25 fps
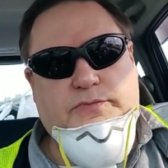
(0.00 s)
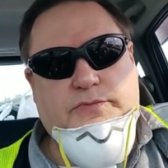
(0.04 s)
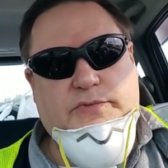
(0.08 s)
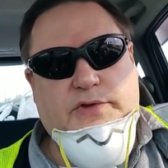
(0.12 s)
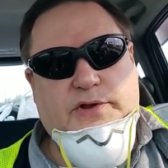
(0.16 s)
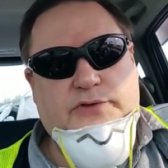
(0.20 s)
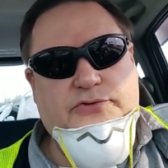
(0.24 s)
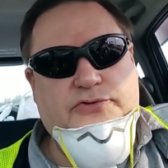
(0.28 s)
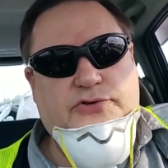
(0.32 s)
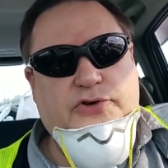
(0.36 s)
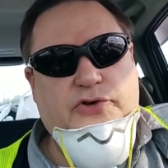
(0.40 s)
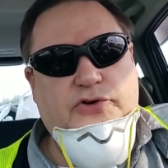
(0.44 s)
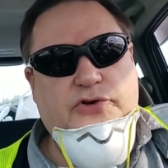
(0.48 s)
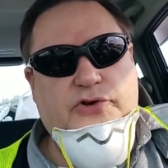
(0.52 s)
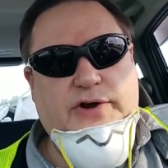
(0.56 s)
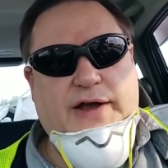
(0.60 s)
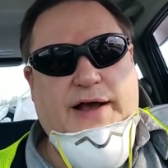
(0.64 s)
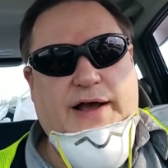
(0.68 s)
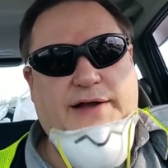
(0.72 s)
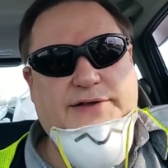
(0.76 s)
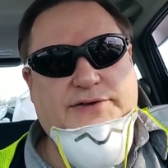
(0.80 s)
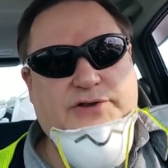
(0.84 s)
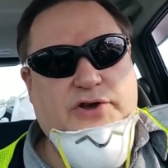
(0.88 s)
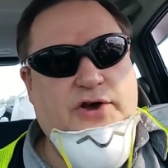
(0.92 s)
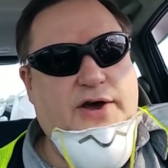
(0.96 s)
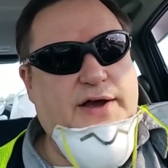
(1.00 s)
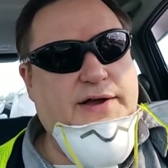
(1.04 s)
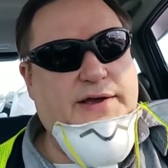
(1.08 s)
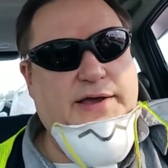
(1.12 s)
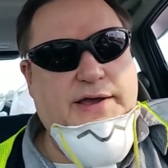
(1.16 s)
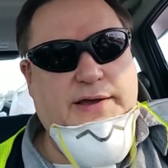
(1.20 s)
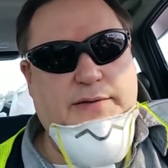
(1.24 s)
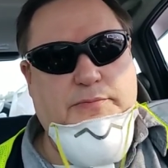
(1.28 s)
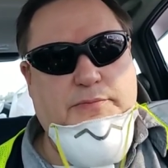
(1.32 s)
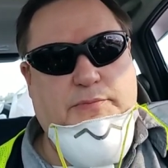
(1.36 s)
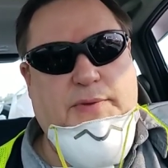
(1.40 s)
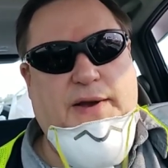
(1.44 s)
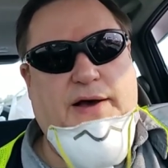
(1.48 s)
So you're not talking
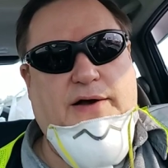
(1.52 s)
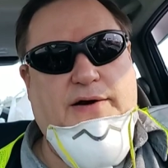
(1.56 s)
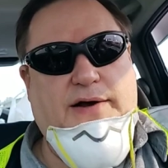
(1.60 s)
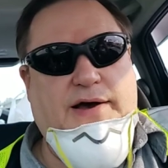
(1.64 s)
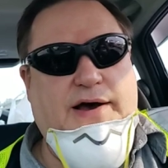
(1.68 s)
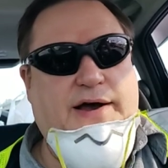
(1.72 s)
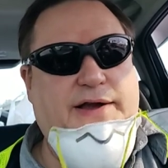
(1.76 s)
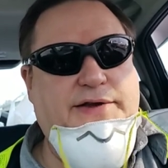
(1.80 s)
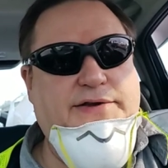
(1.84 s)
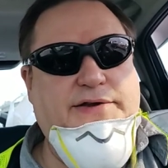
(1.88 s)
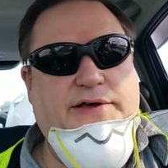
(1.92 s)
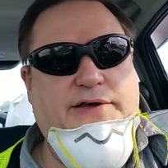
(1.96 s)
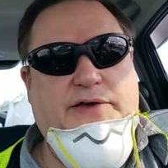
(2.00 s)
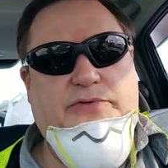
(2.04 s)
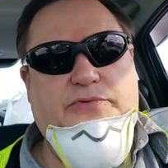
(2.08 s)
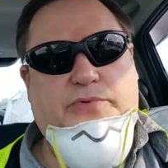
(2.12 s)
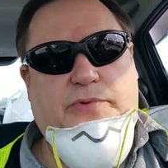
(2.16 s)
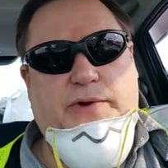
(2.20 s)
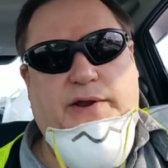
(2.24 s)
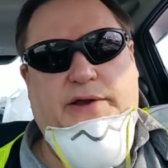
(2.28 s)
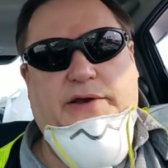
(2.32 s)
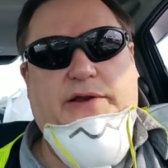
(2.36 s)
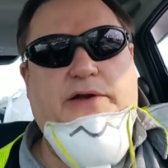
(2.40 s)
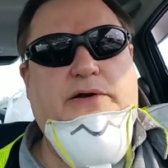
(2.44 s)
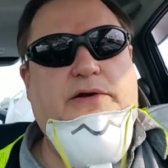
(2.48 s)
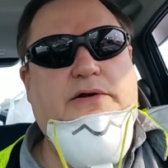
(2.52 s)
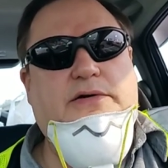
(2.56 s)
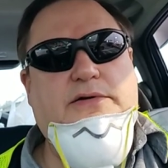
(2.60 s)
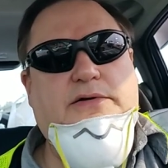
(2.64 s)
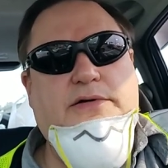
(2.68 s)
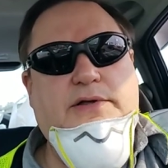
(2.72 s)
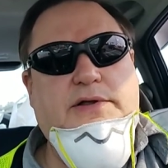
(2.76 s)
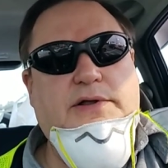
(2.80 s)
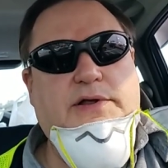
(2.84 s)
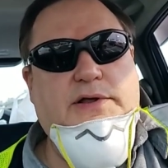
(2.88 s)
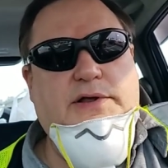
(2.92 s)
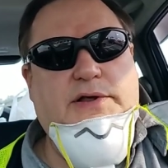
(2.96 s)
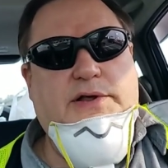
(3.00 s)
about a high death rate here,
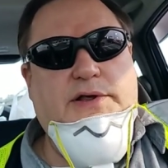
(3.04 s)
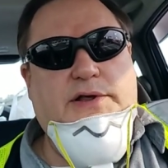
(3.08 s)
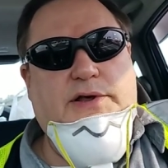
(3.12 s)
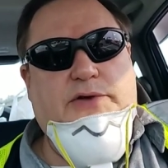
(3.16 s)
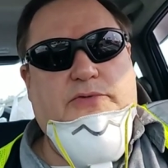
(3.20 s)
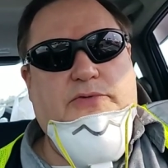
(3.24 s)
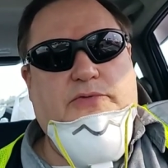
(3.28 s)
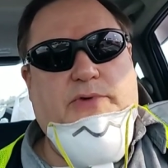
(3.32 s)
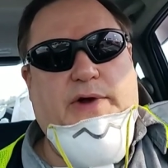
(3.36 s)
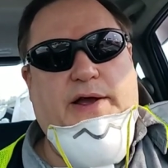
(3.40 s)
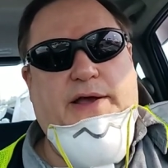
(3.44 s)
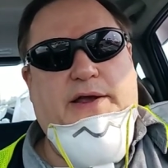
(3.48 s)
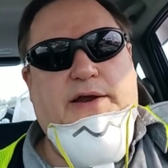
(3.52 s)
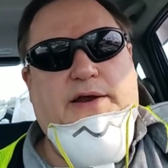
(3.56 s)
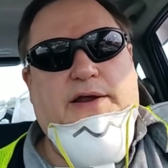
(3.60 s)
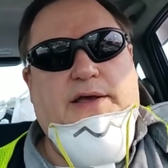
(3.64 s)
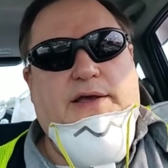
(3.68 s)
right?